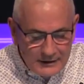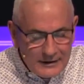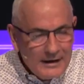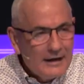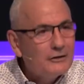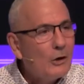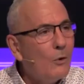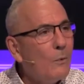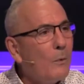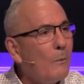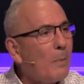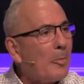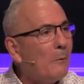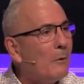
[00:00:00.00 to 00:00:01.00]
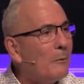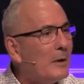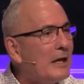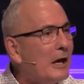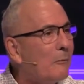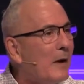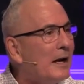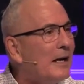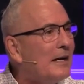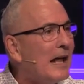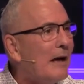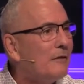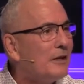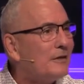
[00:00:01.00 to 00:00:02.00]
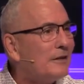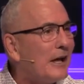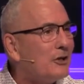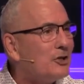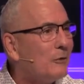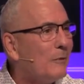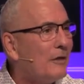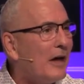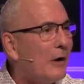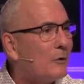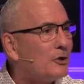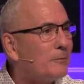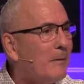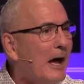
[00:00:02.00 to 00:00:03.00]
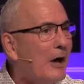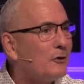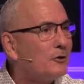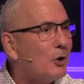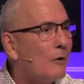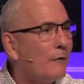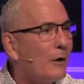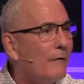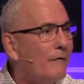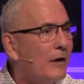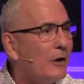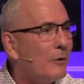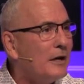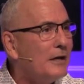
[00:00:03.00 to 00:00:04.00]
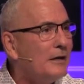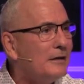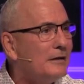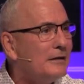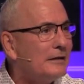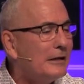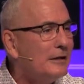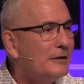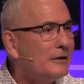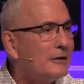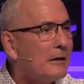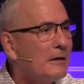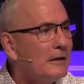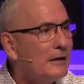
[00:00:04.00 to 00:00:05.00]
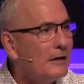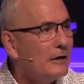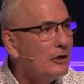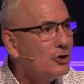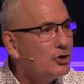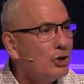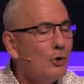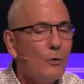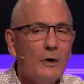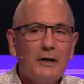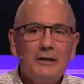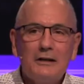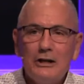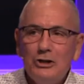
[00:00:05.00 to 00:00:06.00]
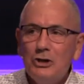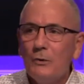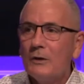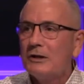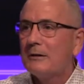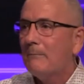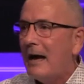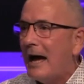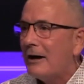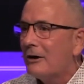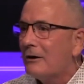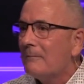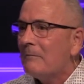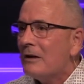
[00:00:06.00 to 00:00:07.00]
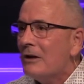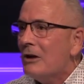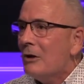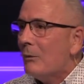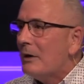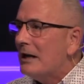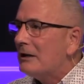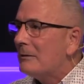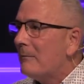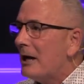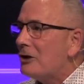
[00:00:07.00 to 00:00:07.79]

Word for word: And so, when we get ready to have a discussion with our spouse over a very tense issue or a tenuous matter, we need to make